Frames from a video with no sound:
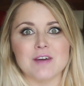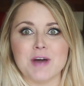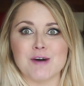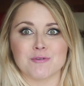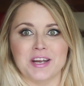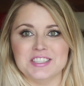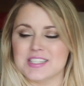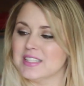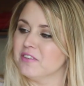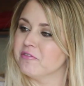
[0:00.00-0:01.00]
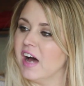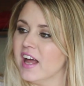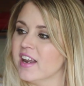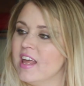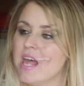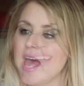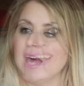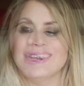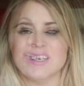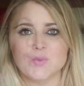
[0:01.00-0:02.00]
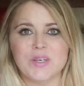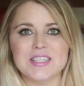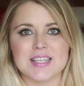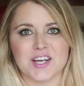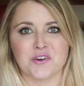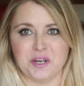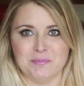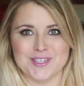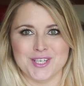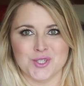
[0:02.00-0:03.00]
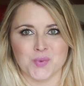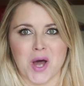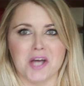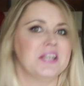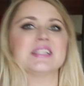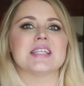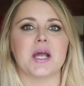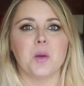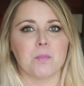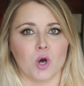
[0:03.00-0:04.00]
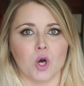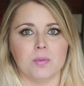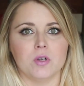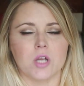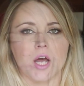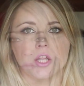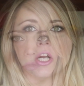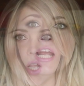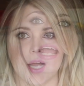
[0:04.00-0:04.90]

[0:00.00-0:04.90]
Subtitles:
Outrageously Fun, and this one is a cream sheen as well, and it's like a purple color.